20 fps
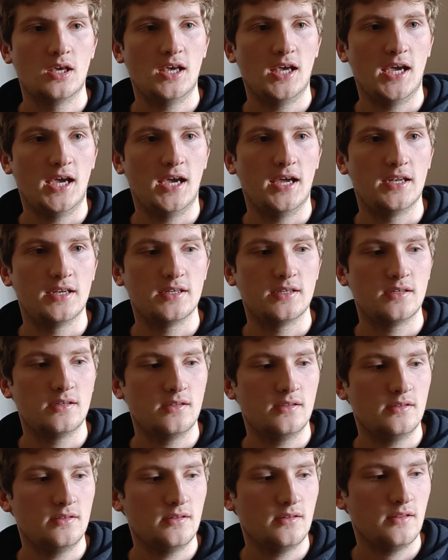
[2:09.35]
and
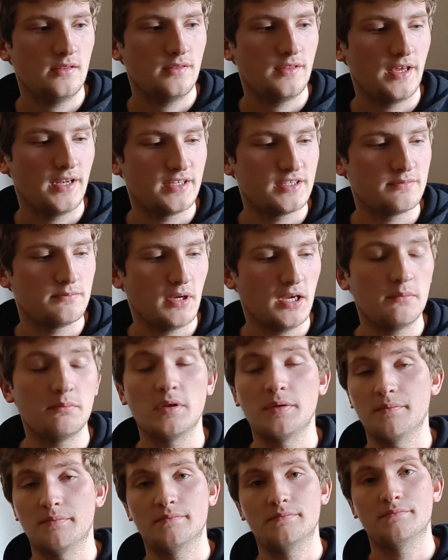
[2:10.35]
that has made
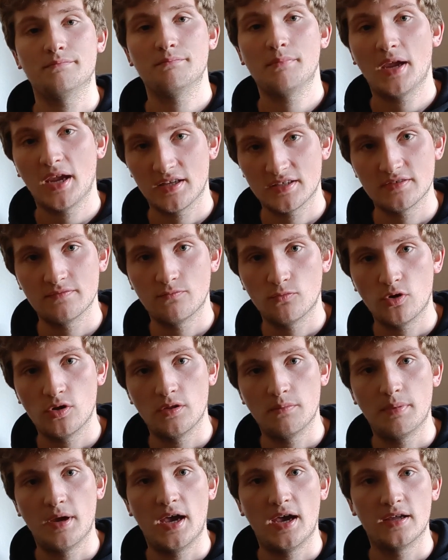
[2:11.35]
me make some
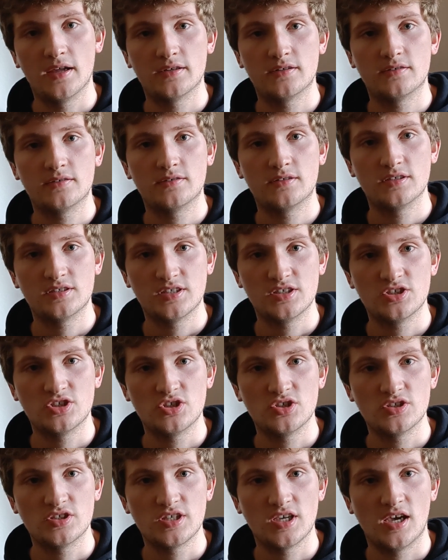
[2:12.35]
really bad
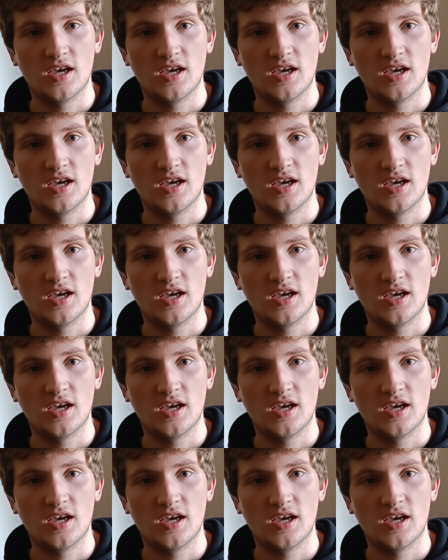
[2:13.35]
decisions.